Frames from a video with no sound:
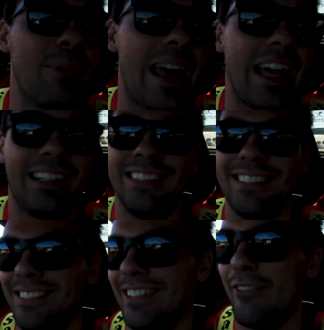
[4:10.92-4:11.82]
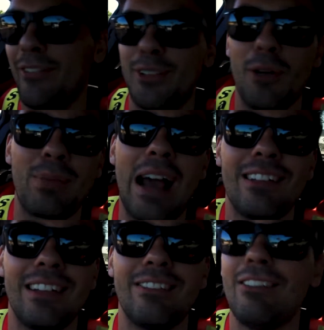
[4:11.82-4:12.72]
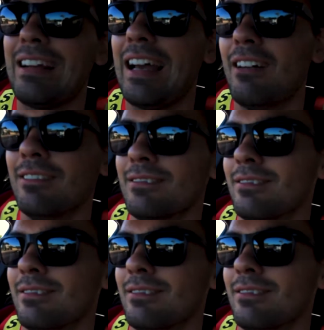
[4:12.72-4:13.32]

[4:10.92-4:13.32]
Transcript: bad. I feel so proud that it ran up.